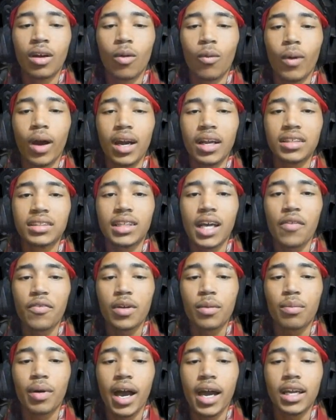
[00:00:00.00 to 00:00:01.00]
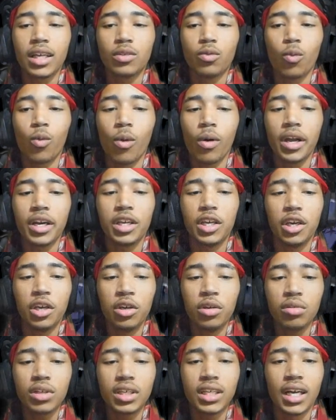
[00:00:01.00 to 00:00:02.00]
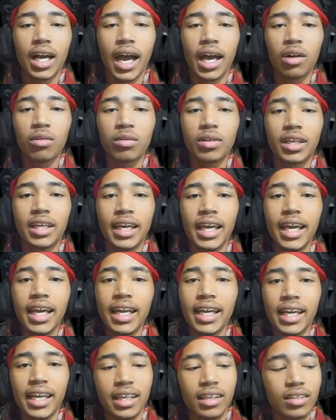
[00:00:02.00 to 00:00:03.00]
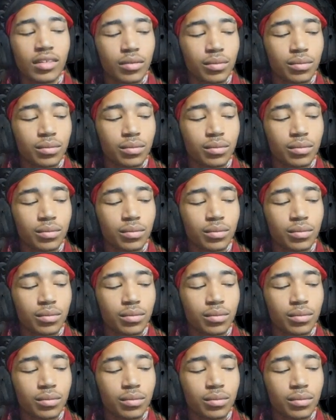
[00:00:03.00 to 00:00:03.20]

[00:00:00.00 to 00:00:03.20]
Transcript: Why does everybody want Yuka? I don't get it.